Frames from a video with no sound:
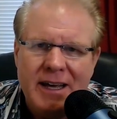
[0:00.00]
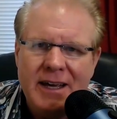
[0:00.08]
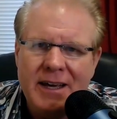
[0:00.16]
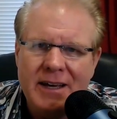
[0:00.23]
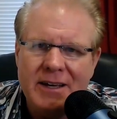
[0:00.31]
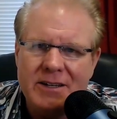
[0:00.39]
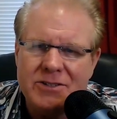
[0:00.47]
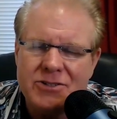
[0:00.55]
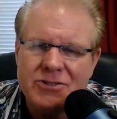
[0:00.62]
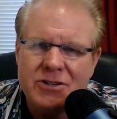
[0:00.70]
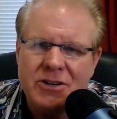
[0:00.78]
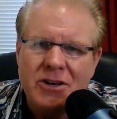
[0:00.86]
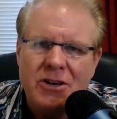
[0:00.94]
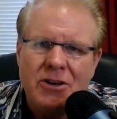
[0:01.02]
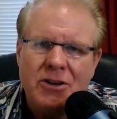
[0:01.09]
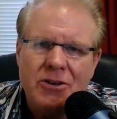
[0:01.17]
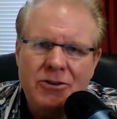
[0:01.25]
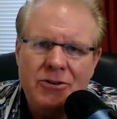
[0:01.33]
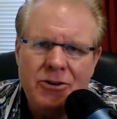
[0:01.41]
is
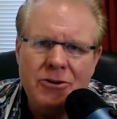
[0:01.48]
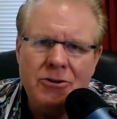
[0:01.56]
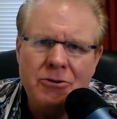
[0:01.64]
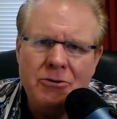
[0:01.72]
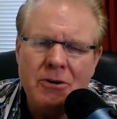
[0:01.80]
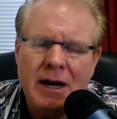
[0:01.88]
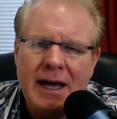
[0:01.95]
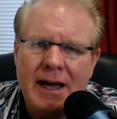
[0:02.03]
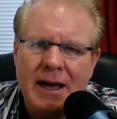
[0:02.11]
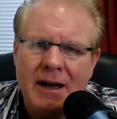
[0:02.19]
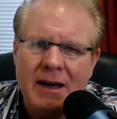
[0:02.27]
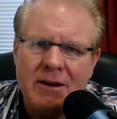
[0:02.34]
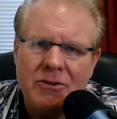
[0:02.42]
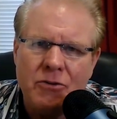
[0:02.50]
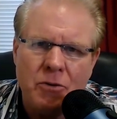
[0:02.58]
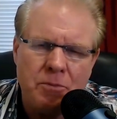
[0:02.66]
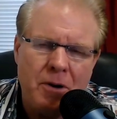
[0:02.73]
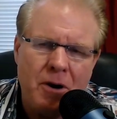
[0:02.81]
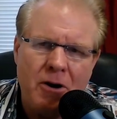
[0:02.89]
you and your
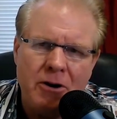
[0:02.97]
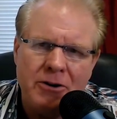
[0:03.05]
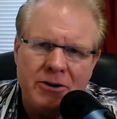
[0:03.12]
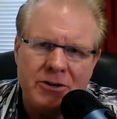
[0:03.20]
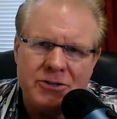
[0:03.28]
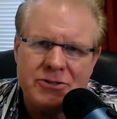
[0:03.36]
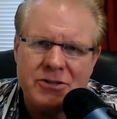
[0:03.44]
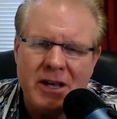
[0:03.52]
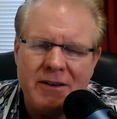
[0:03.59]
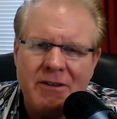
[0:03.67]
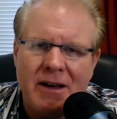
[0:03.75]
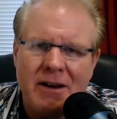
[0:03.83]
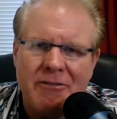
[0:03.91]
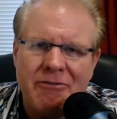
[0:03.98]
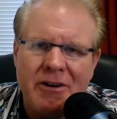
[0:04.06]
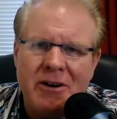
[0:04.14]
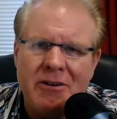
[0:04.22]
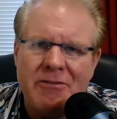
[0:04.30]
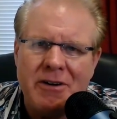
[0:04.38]
partners have got a
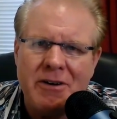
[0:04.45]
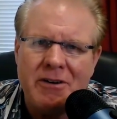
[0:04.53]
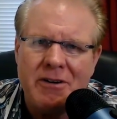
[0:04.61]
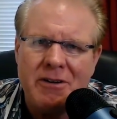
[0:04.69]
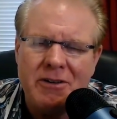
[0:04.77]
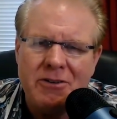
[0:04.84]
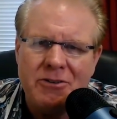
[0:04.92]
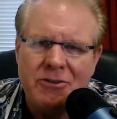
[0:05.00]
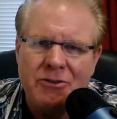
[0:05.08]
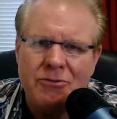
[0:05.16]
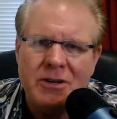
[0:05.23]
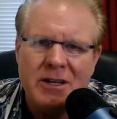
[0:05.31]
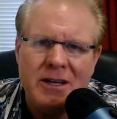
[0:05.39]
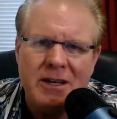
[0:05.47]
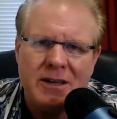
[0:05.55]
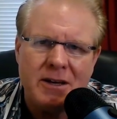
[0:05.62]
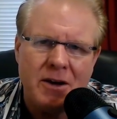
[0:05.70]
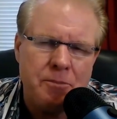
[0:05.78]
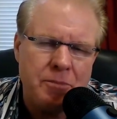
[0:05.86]
very, very
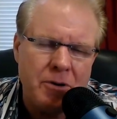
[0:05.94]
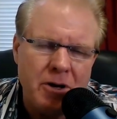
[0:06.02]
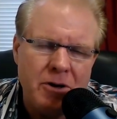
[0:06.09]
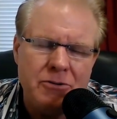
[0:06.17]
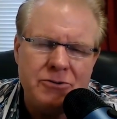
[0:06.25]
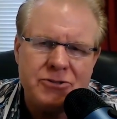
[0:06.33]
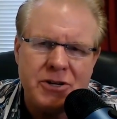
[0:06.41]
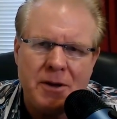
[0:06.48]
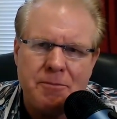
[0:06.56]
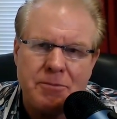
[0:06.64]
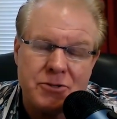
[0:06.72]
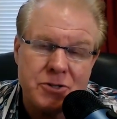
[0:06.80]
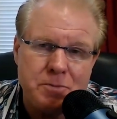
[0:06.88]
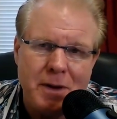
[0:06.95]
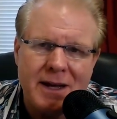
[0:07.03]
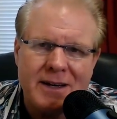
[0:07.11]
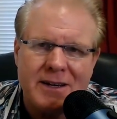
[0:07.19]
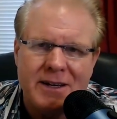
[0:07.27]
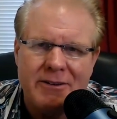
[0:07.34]
unique approach and
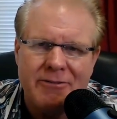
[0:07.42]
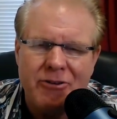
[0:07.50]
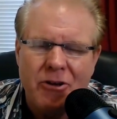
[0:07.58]
perspective